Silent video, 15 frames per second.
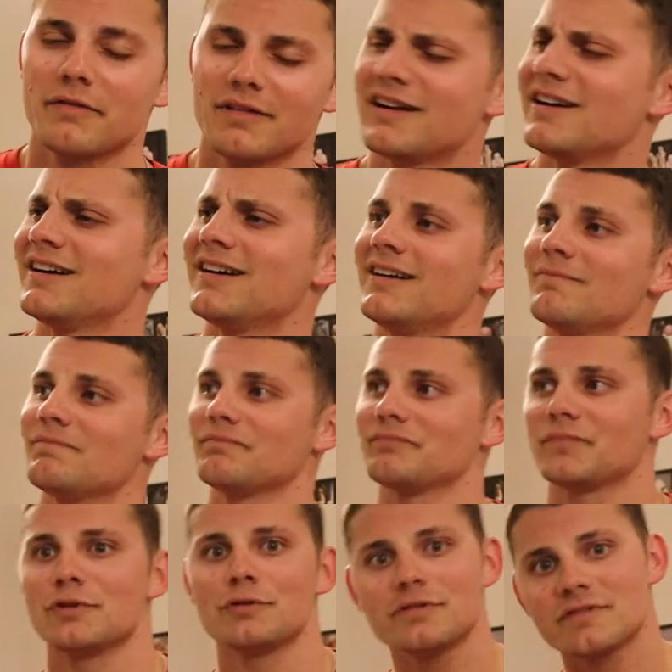
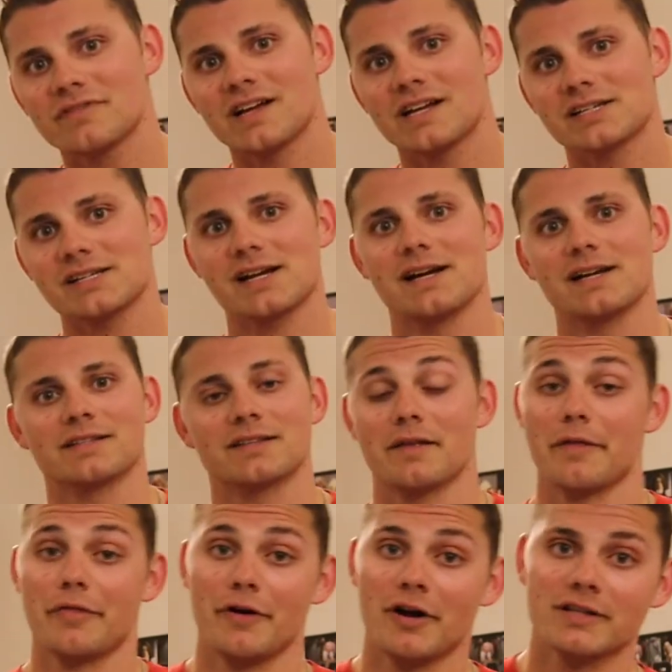Newsflash, guys,
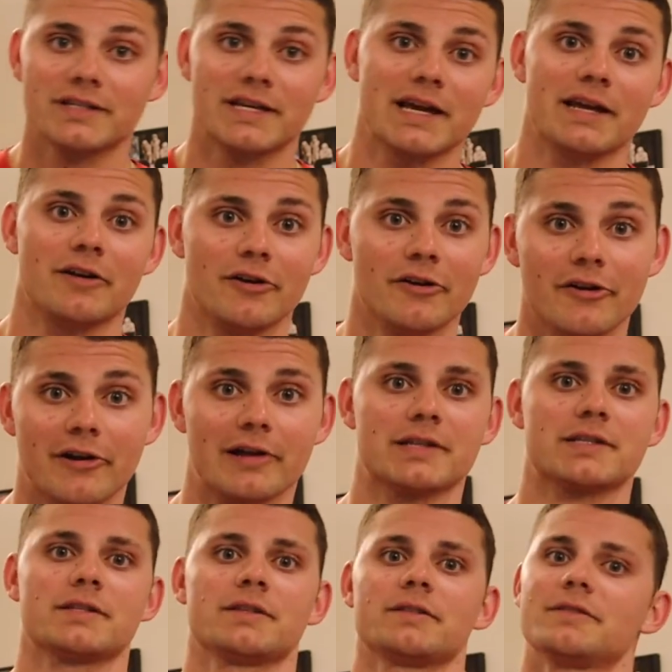thoughts can't hurt
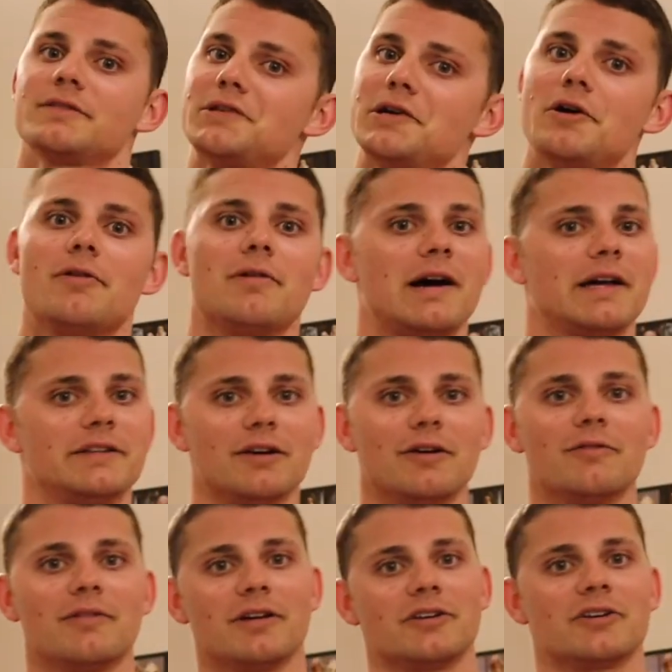us. So I
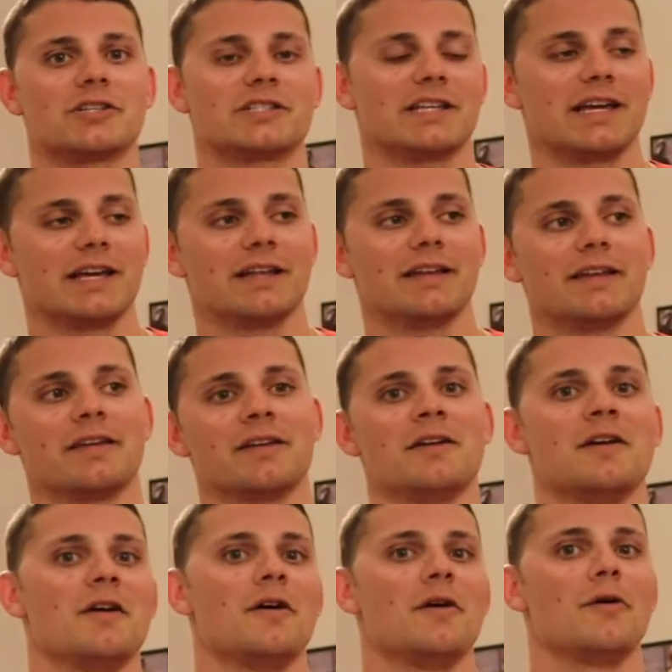don't understand
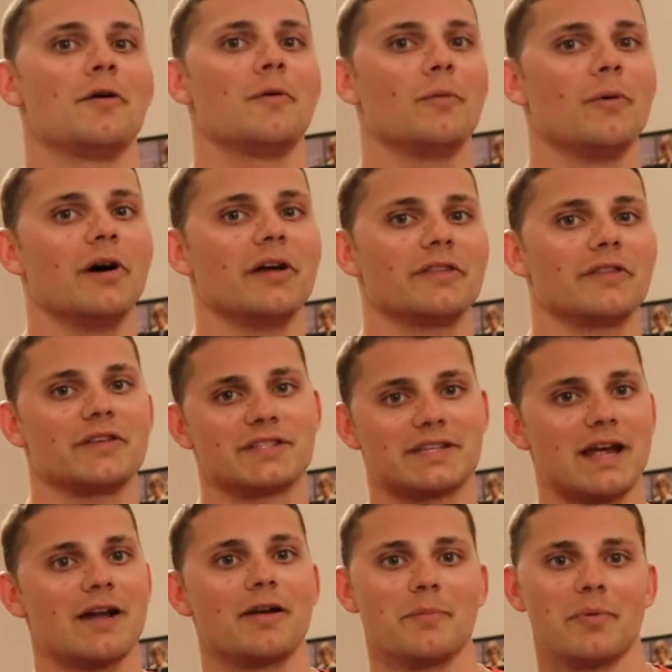what the
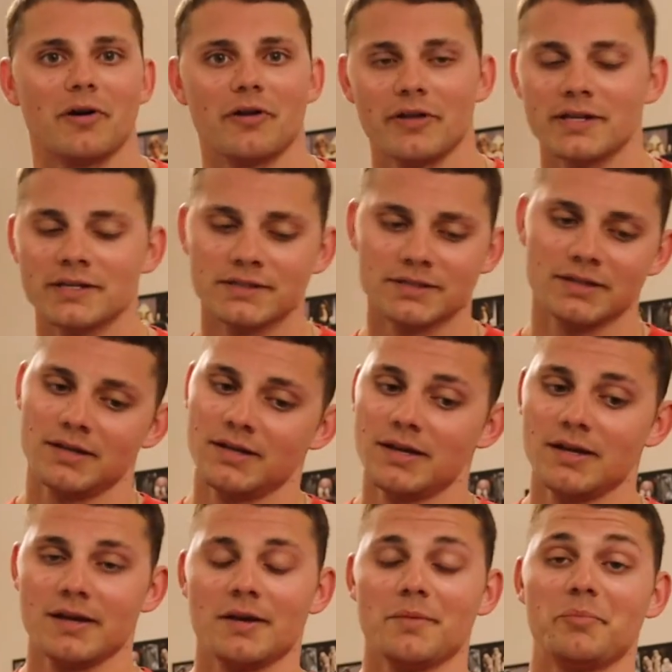scary part is,
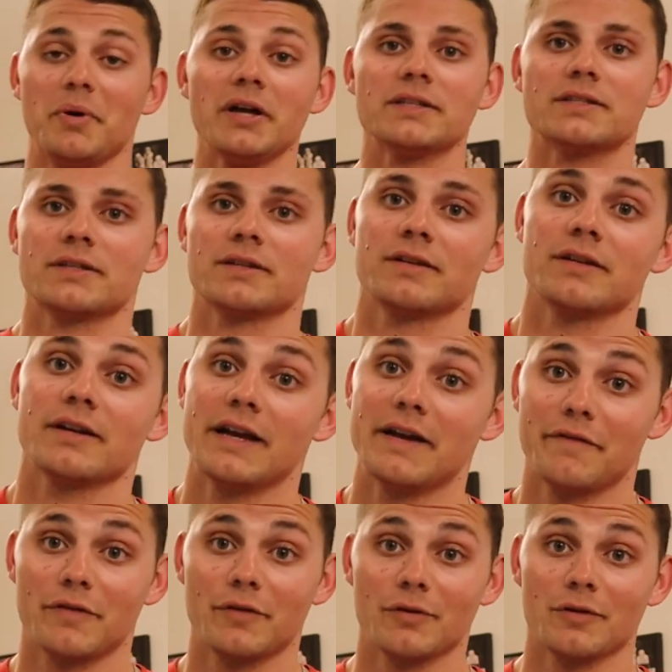but
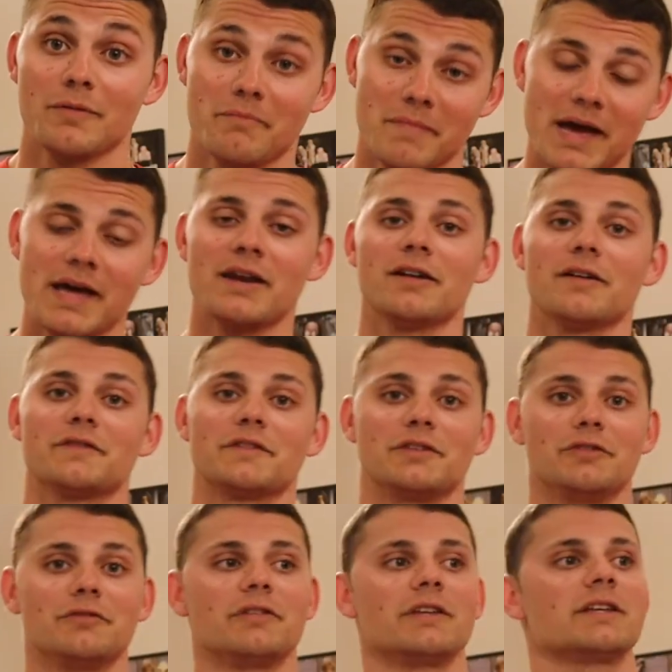if you're man enough to
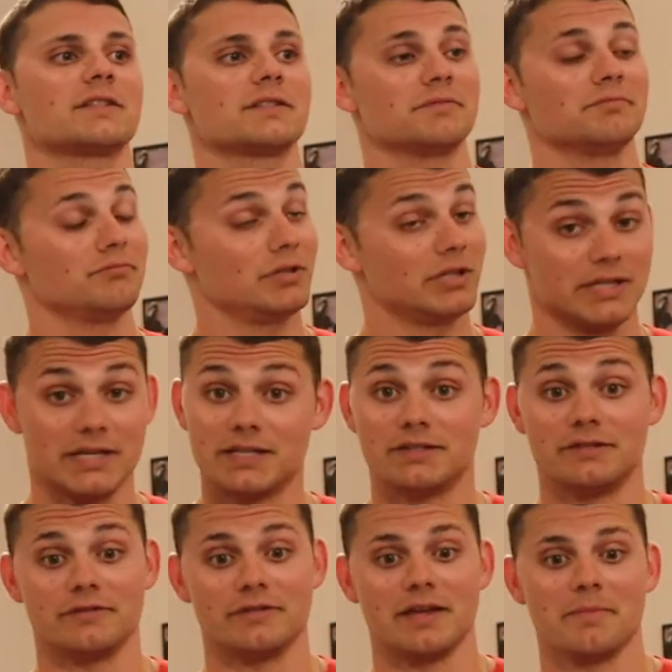do these, please
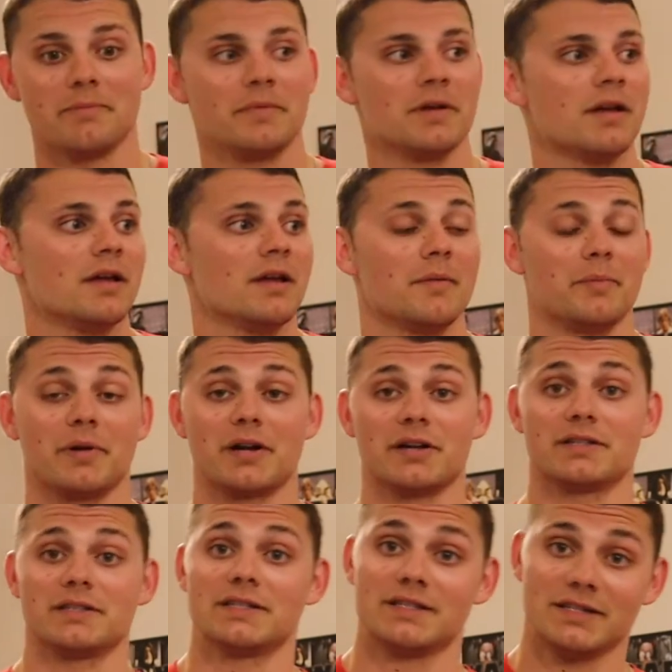do them,
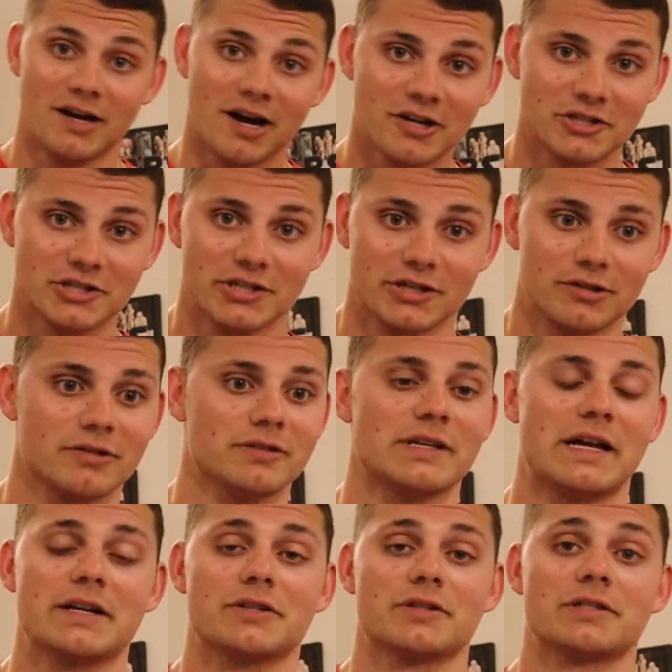because it's not just a girl
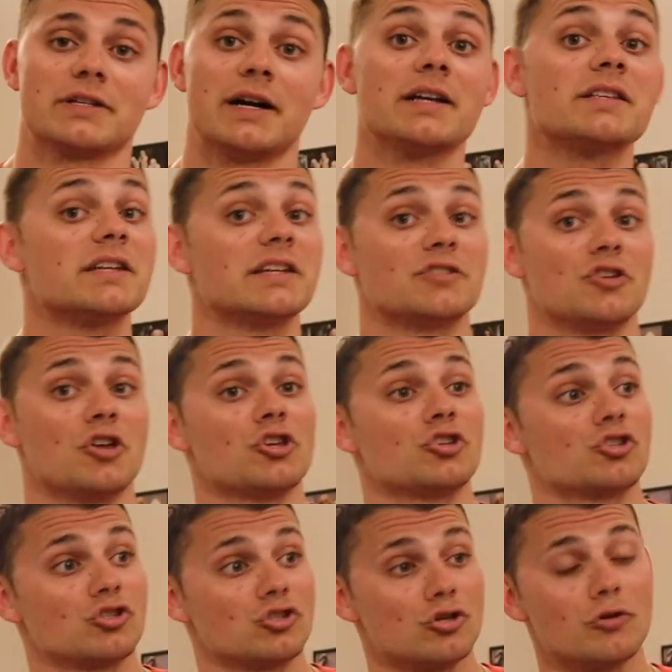exercise, it's
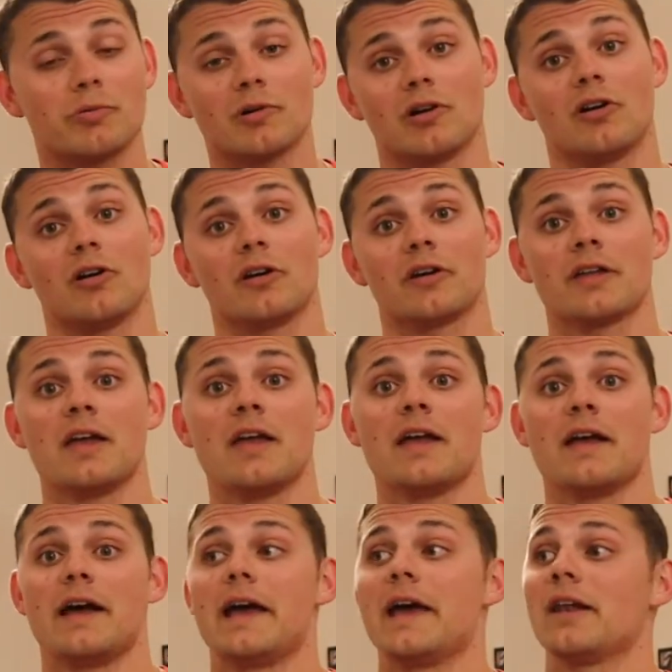super hard,
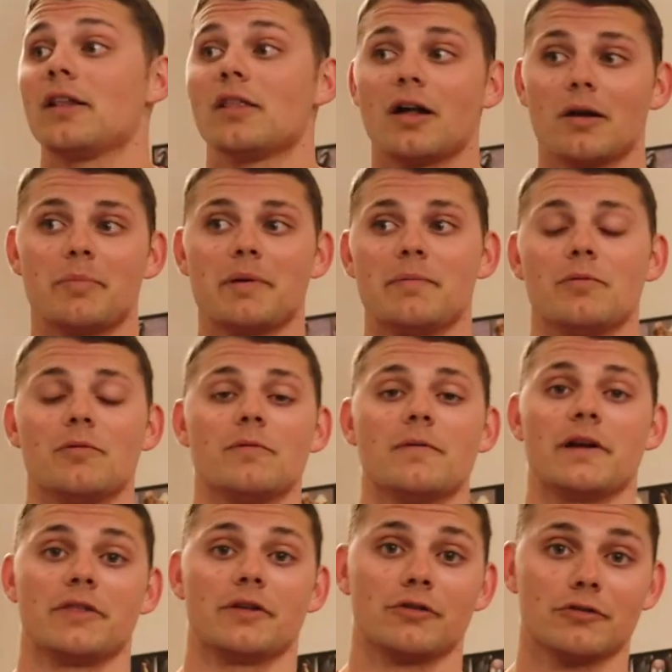and a lot of people
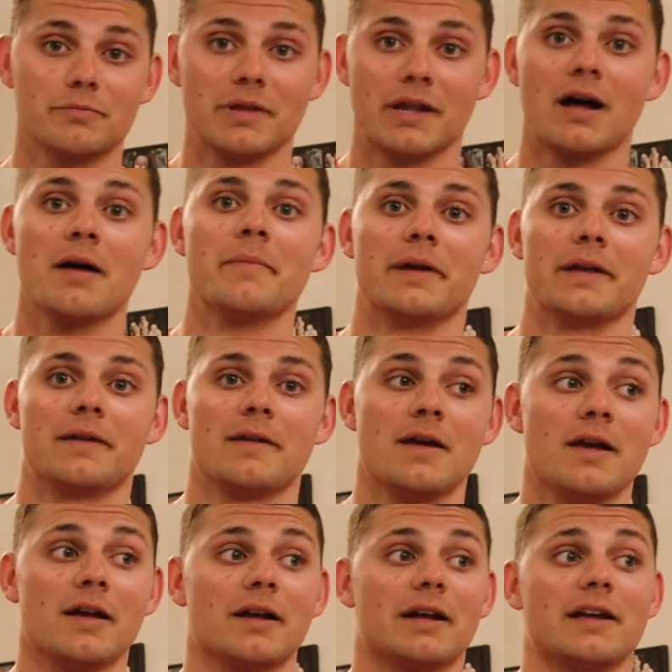in the group that I'm in
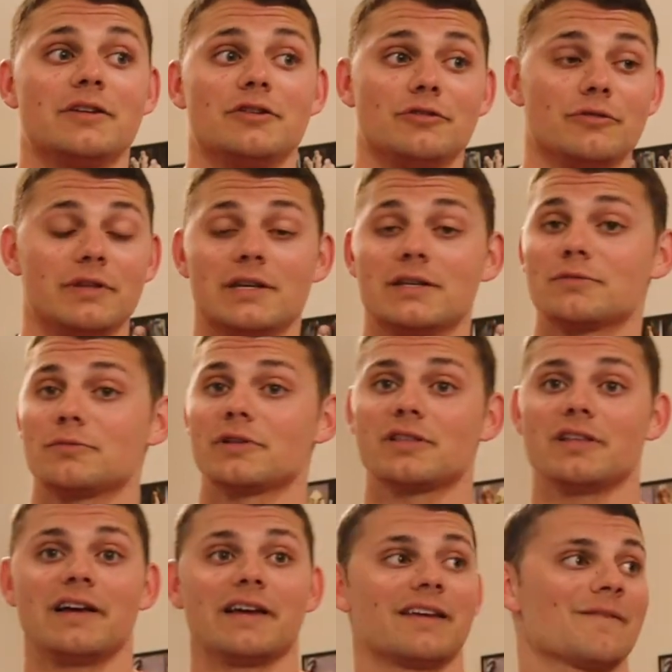can do these
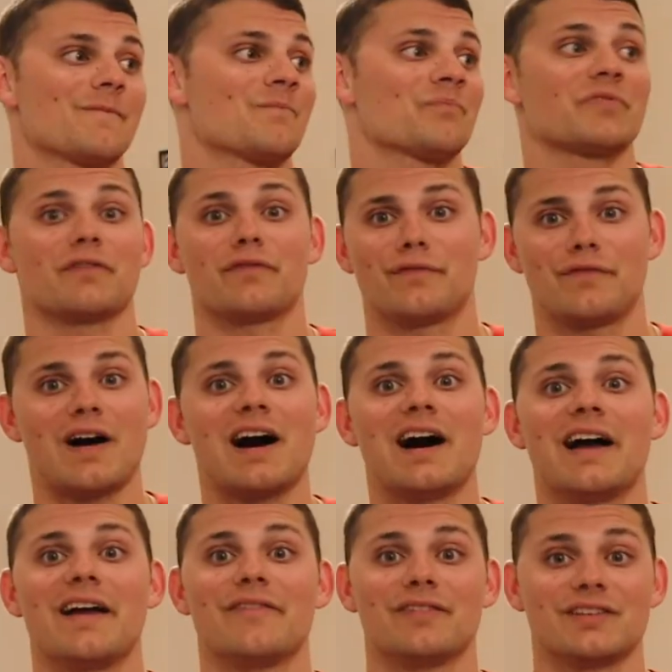with like
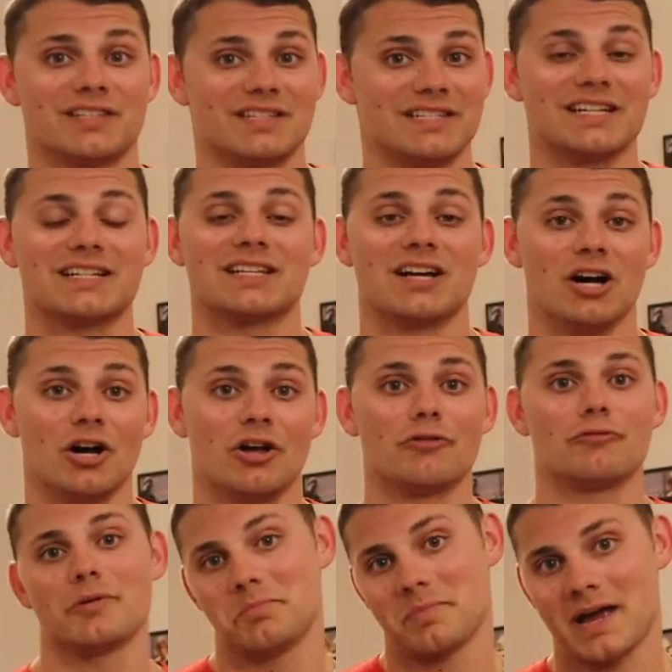
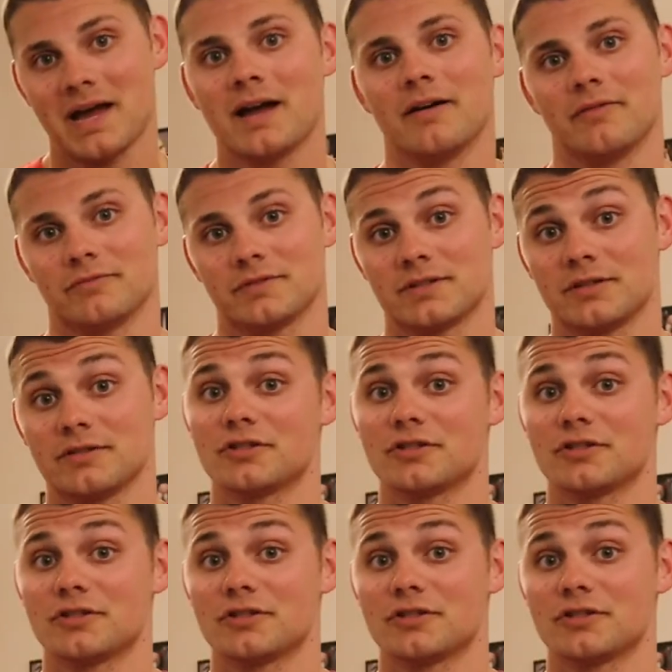500-600 pounds.